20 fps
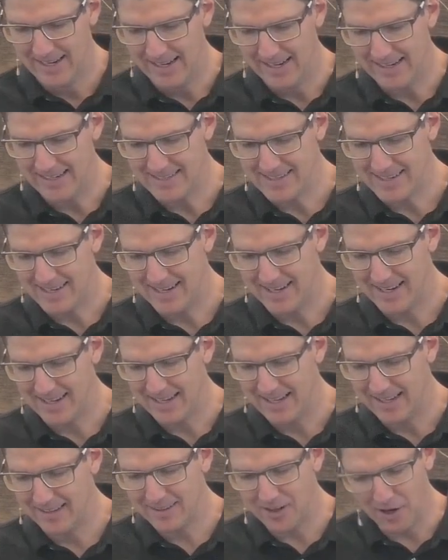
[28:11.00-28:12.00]
And uh,
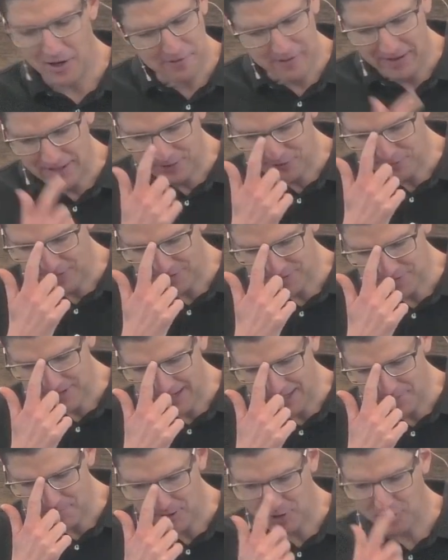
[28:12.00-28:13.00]
I find this
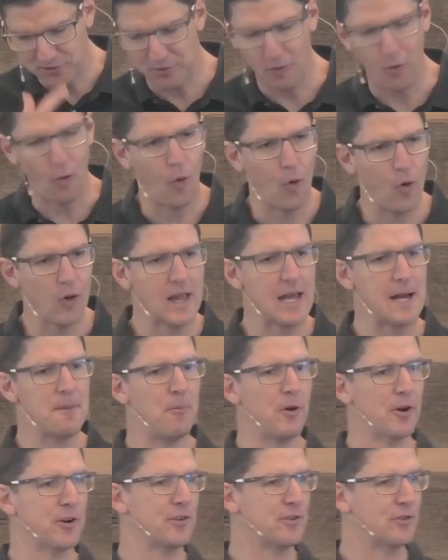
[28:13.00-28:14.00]
fascinating because for all our
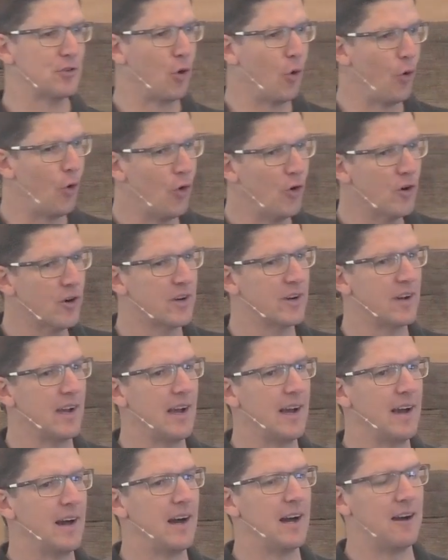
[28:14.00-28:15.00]
modern talk,
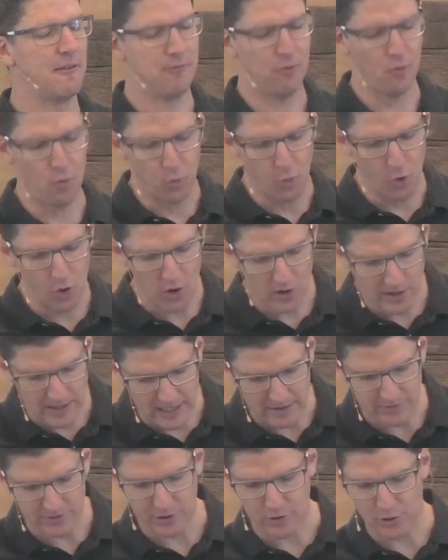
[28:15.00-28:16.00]
uh, for work
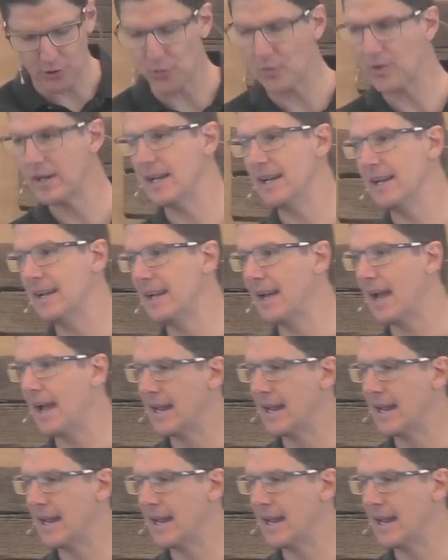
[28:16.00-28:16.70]
as a career